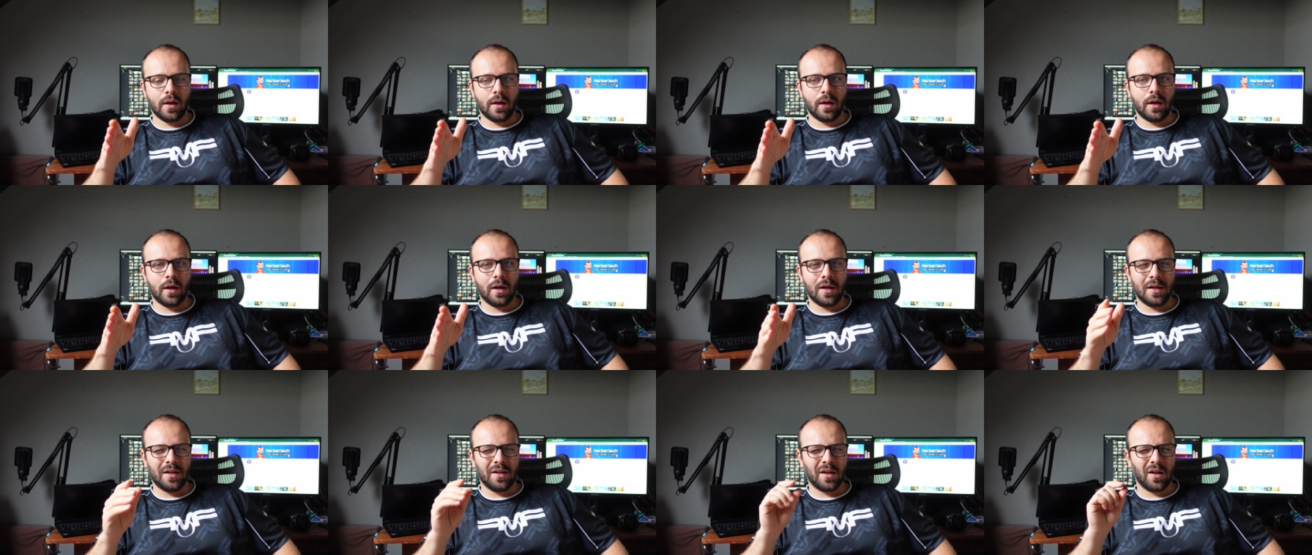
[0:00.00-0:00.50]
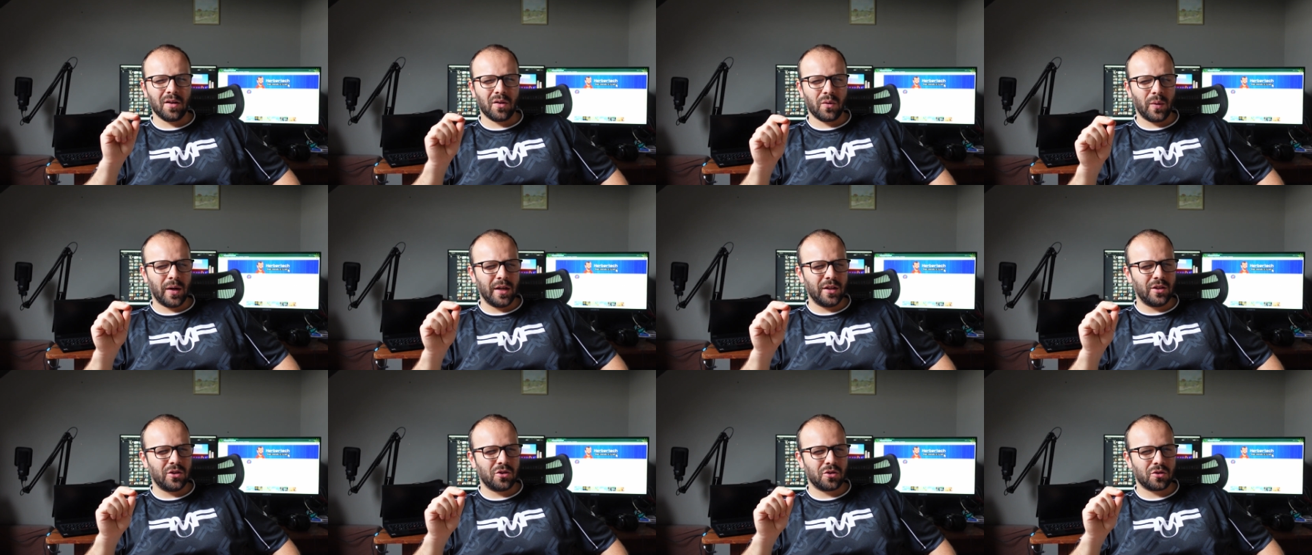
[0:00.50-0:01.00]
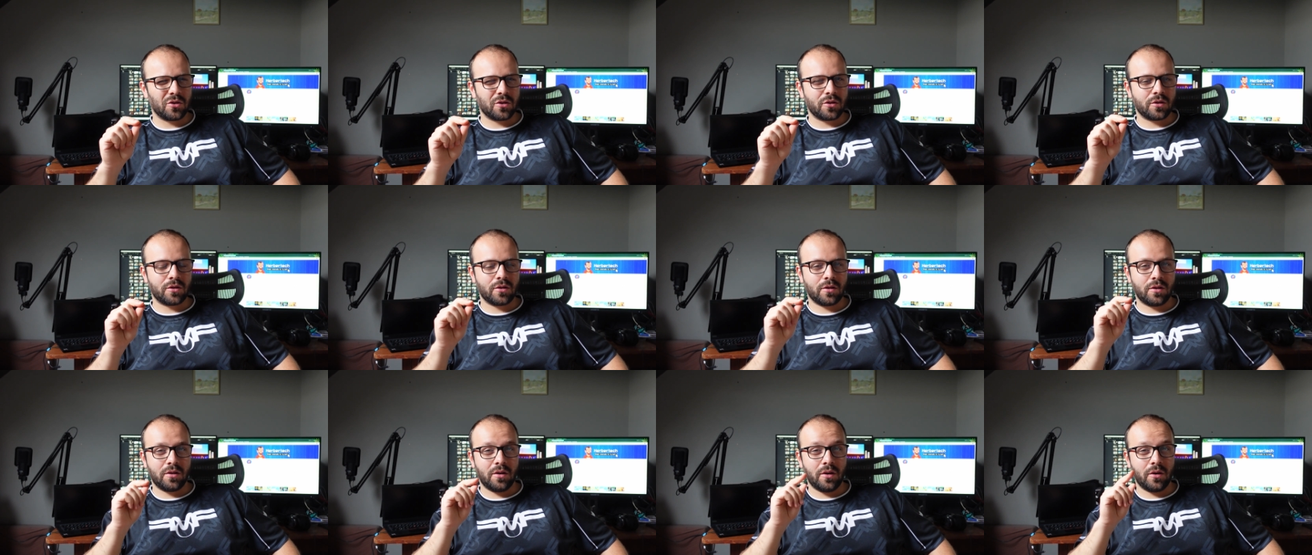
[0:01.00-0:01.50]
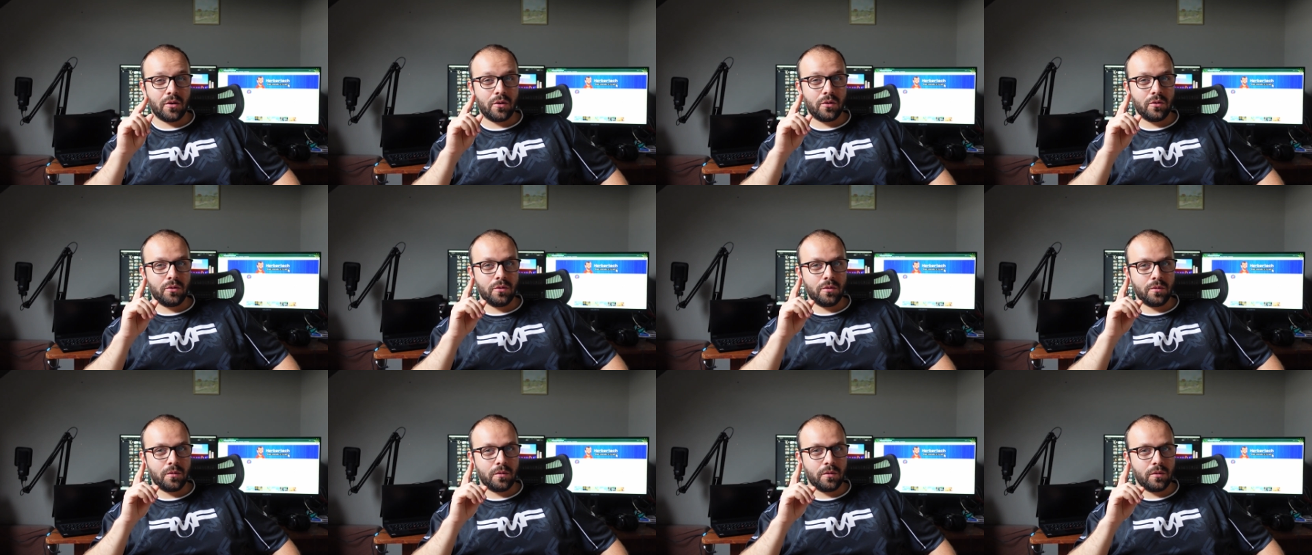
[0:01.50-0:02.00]
Uh, not quite sure.
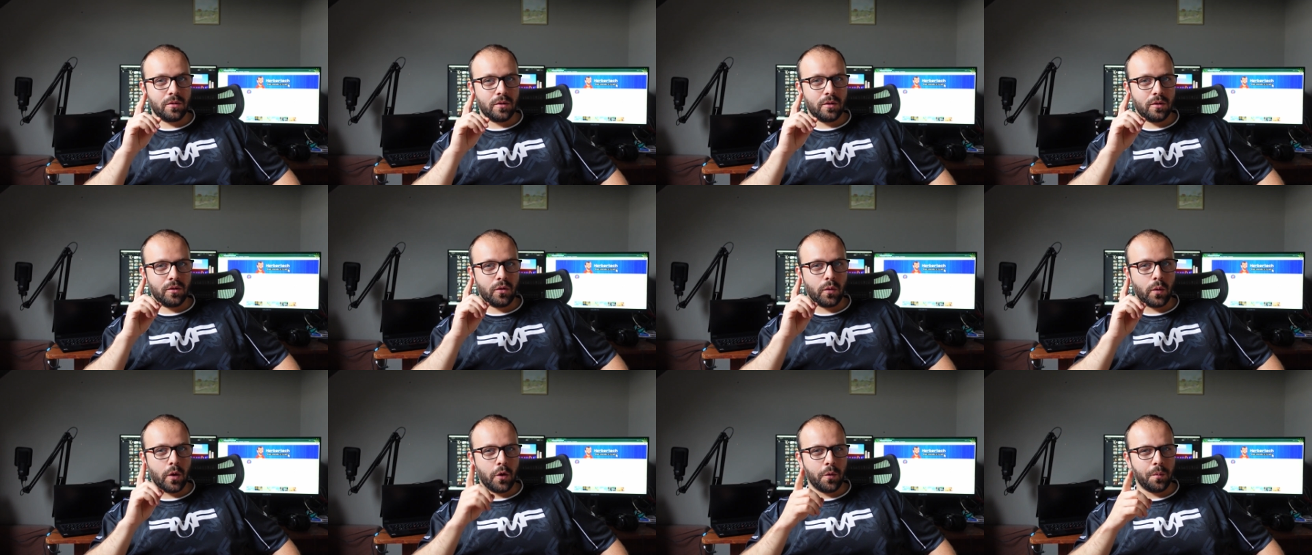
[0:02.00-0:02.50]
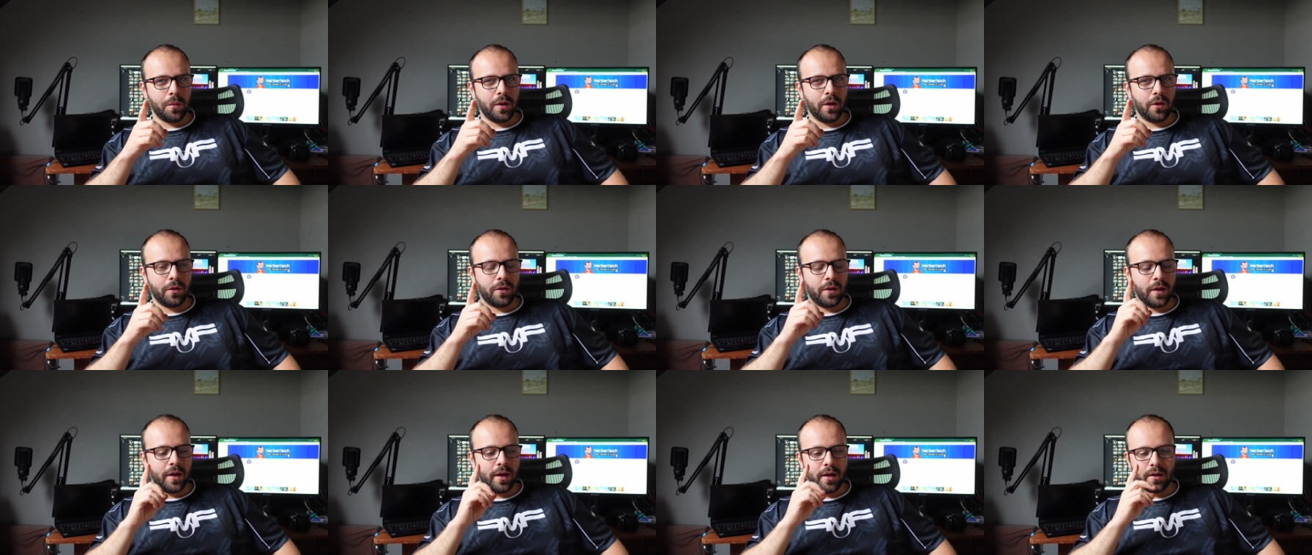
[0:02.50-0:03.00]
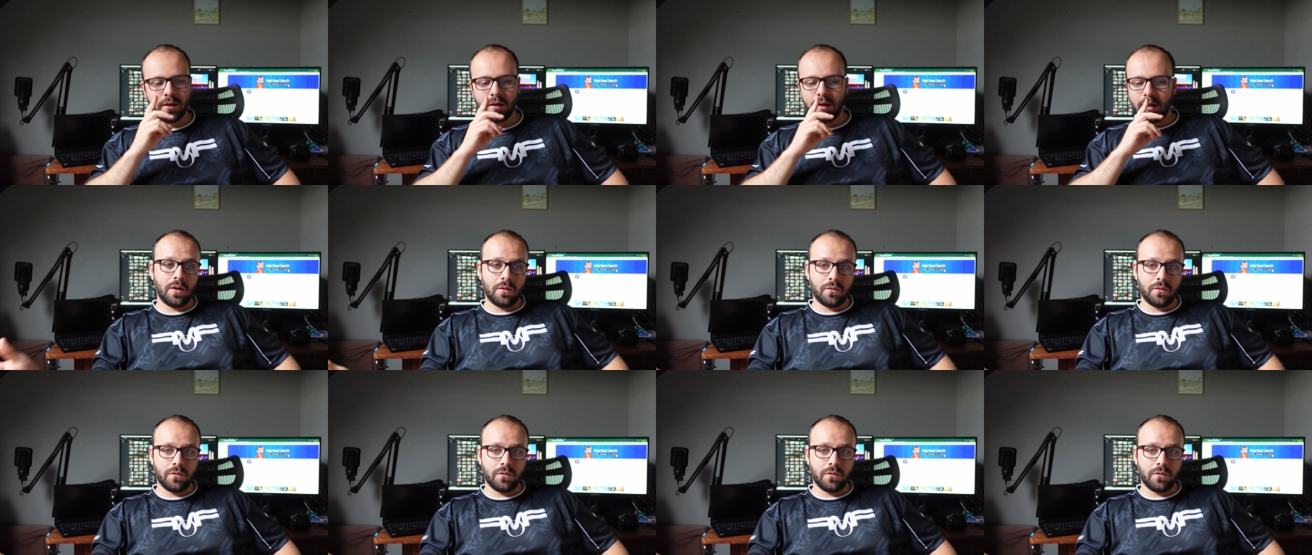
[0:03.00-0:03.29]
Don't quote me on that.